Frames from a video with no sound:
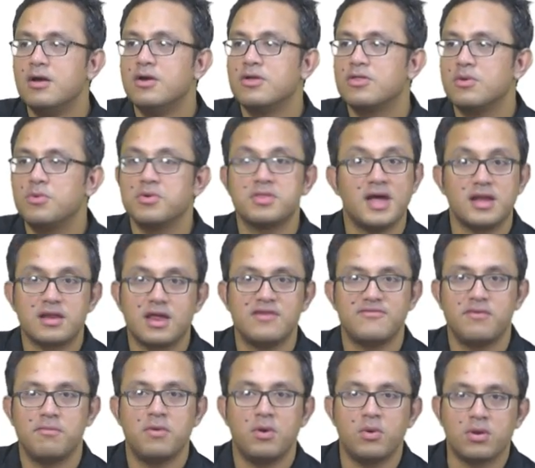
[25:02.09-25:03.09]
So it was that kind
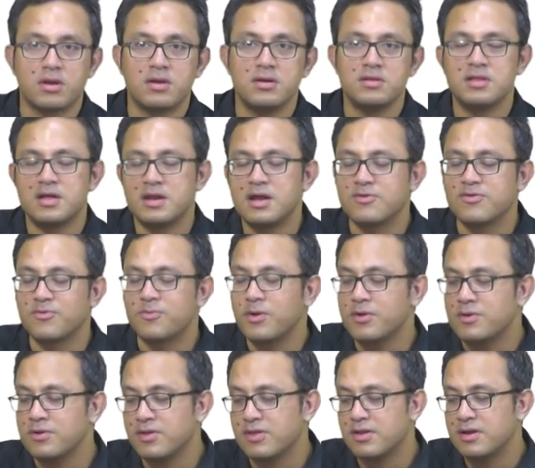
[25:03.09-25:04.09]
of a miracle that I
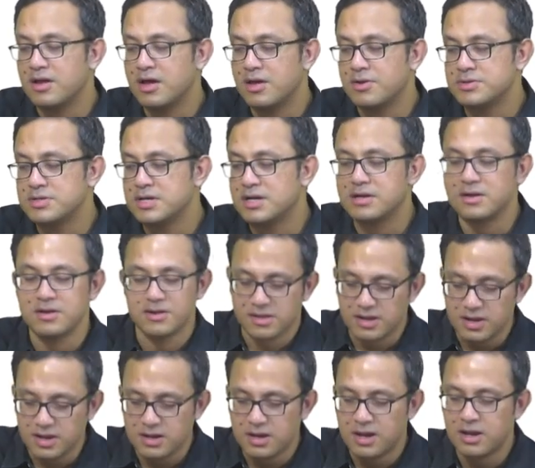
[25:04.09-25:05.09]
experienced in Heart of Darkness
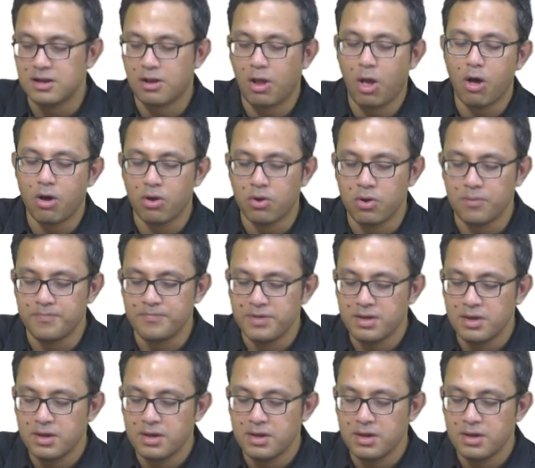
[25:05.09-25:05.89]
in Congo.